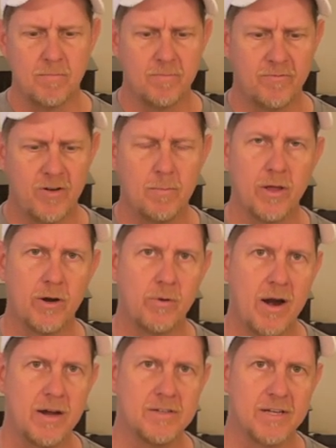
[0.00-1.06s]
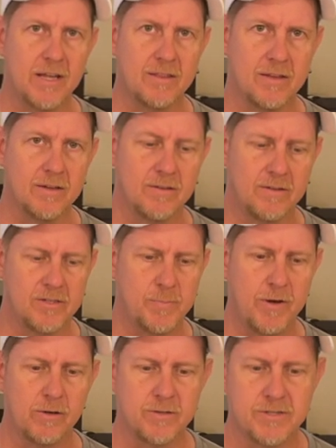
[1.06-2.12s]
fumbling around to get the
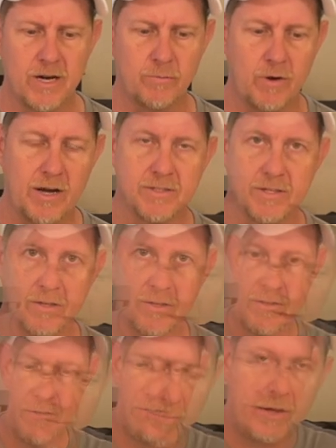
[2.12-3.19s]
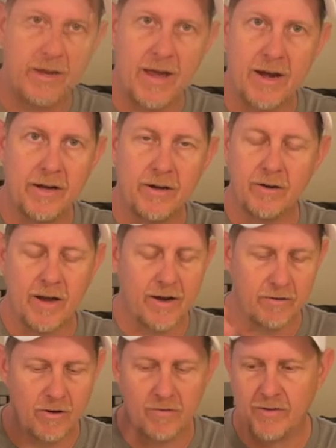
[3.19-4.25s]
speaker set right to play out of here. And I
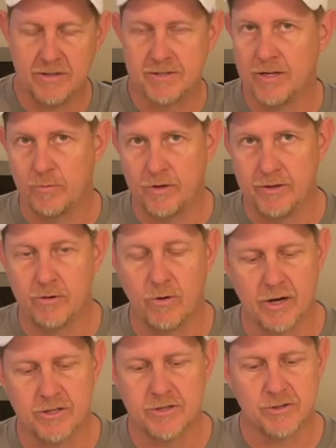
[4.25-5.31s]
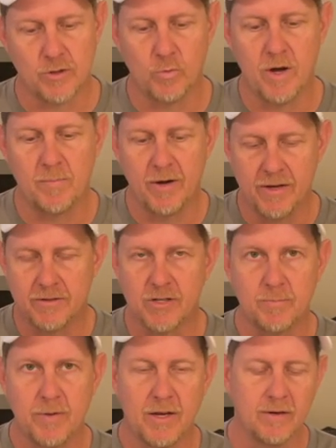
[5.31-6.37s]
don't know if I just didn't read the directions or what, but it
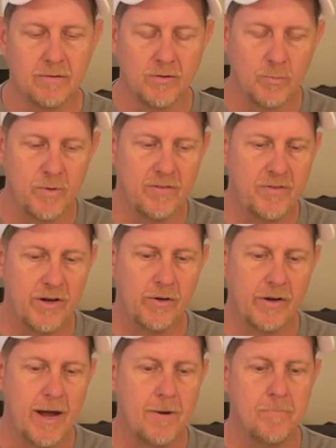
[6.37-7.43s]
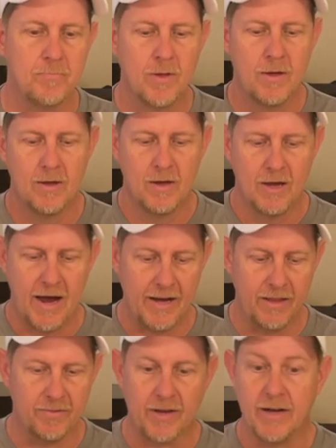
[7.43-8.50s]
took me a little bit of figuring out. I
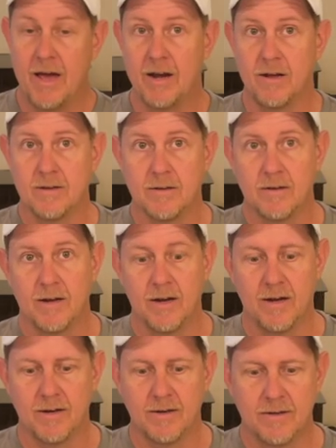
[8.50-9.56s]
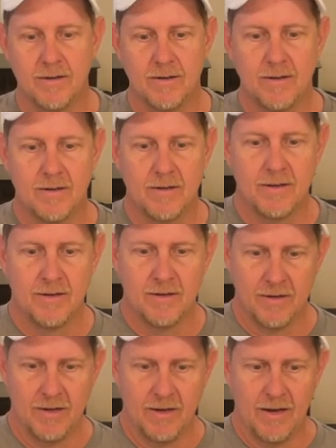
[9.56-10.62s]
didn't think it had
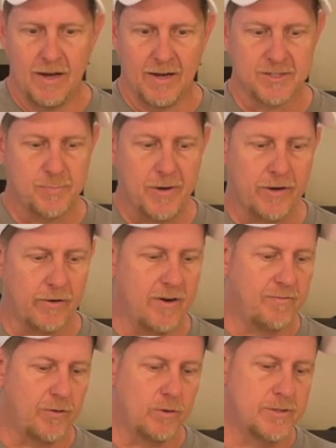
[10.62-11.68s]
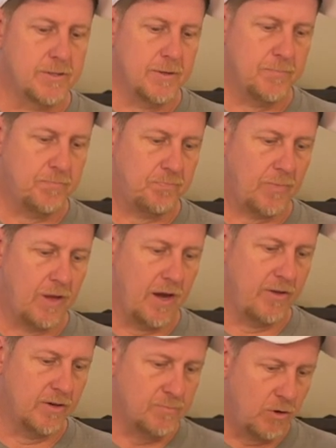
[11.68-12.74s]
a speaker at first.
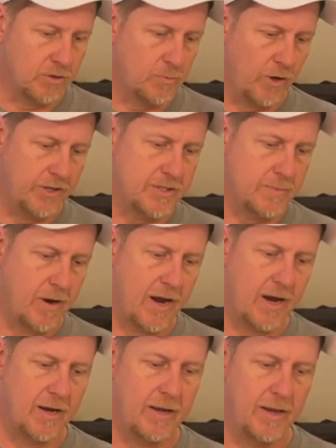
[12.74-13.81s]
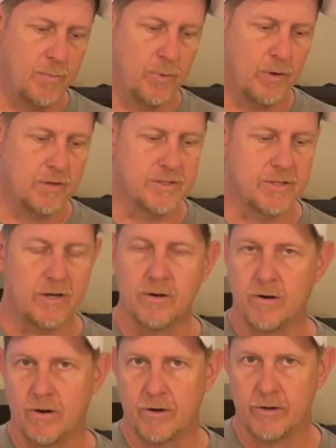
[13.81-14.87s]
There's multiple HDMI inputs. There
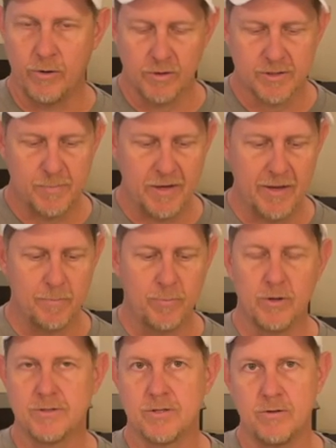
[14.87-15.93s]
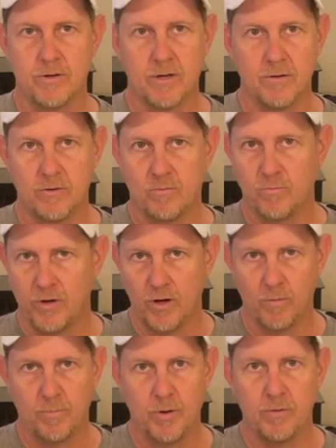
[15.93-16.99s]
are USB inputs, so you can, you
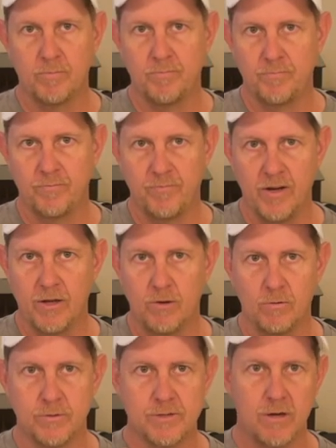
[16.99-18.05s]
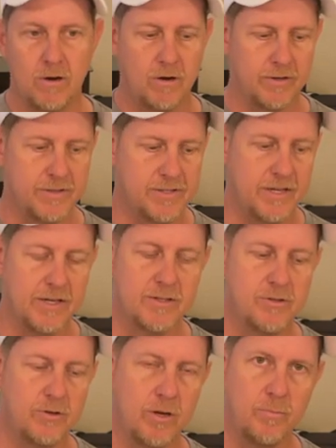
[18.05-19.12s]
know, put videos on
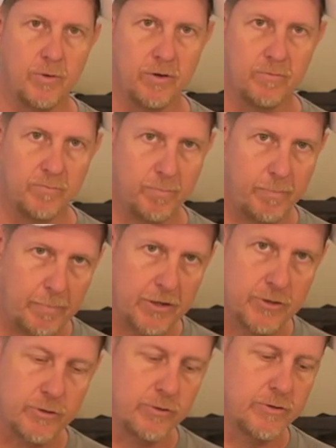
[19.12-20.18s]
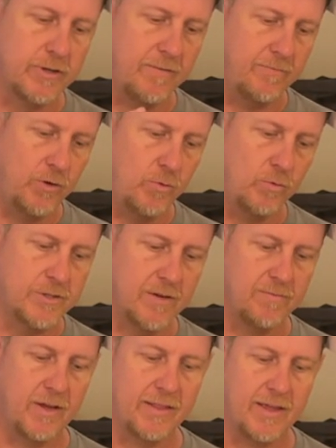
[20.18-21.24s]
sticks. You can put pictures and view
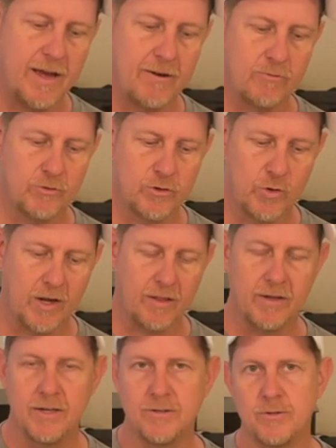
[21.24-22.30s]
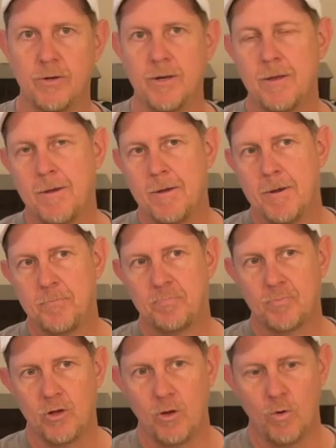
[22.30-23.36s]
stuff like that directly into it.
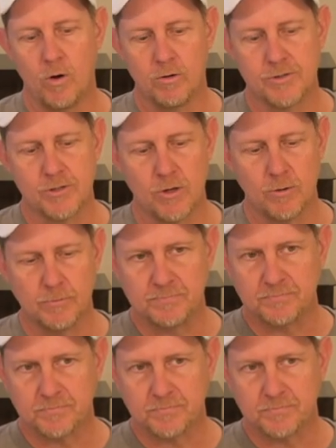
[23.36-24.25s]
You also